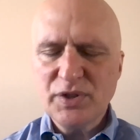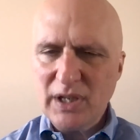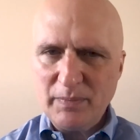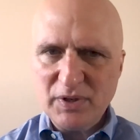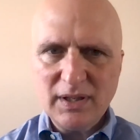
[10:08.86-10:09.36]

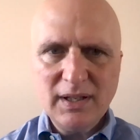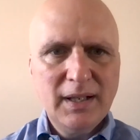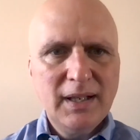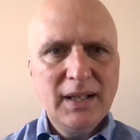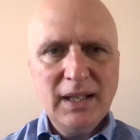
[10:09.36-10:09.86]
reception.
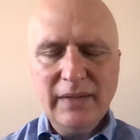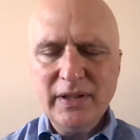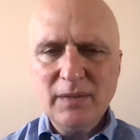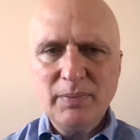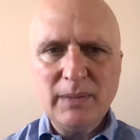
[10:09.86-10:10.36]

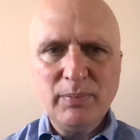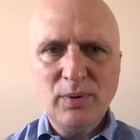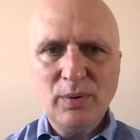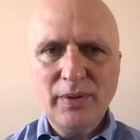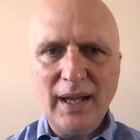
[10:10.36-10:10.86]
Even the
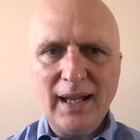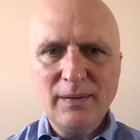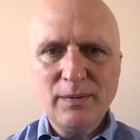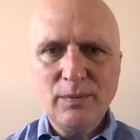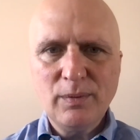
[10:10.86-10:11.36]
people
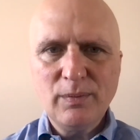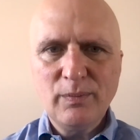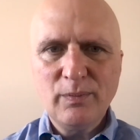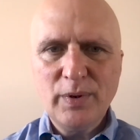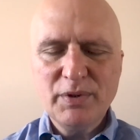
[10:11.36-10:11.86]
that
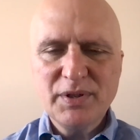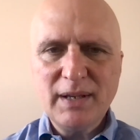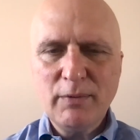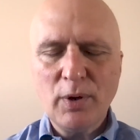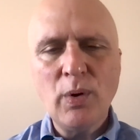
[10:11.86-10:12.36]
we would
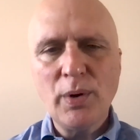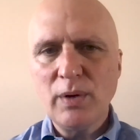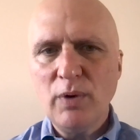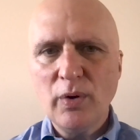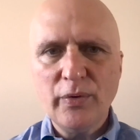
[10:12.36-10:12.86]
say were quote
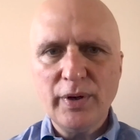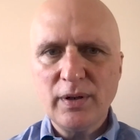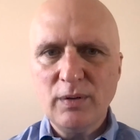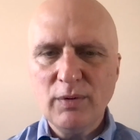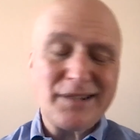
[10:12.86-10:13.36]
unquote
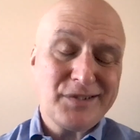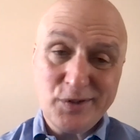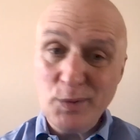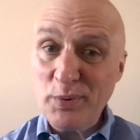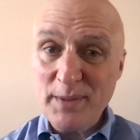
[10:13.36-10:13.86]
critical were actually
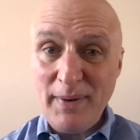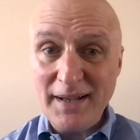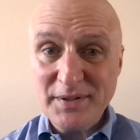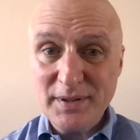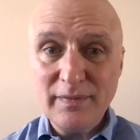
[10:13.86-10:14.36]
still pretty
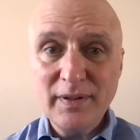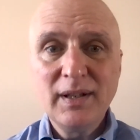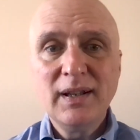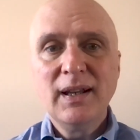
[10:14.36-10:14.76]
positive.